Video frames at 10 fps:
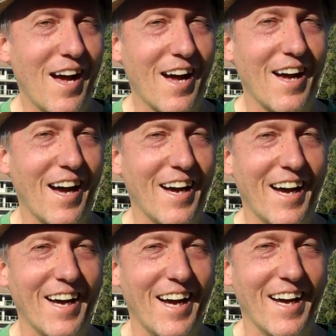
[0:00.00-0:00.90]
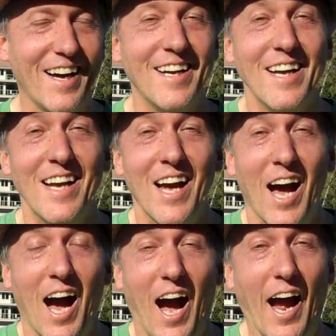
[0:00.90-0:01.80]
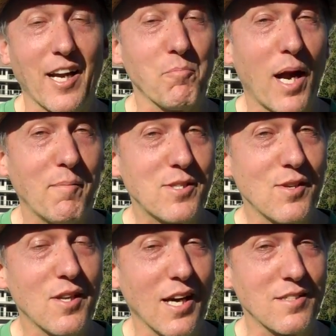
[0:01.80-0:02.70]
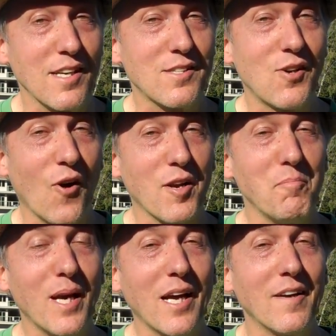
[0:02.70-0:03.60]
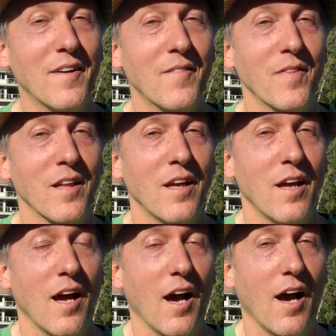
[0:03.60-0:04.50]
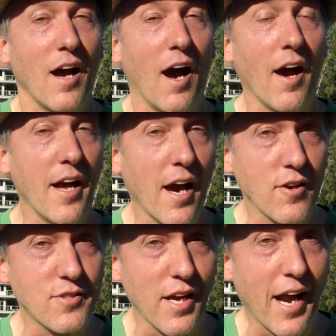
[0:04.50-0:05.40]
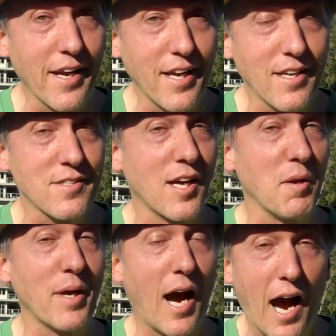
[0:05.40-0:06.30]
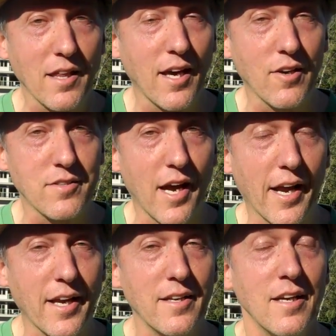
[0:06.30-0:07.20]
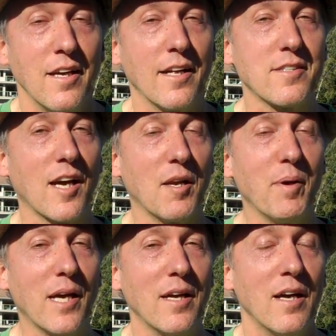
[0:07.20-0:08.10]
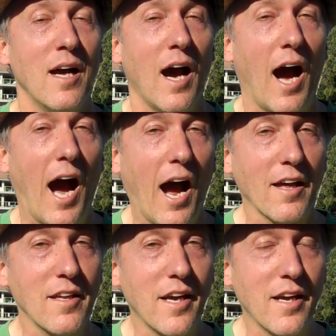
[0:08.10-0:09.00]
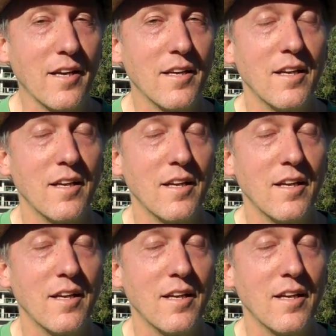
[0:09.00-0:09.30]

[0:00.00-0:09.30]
I can promise you this, it's going to be uh, entertaining, it's going to be highly entertaining, it's going to be highly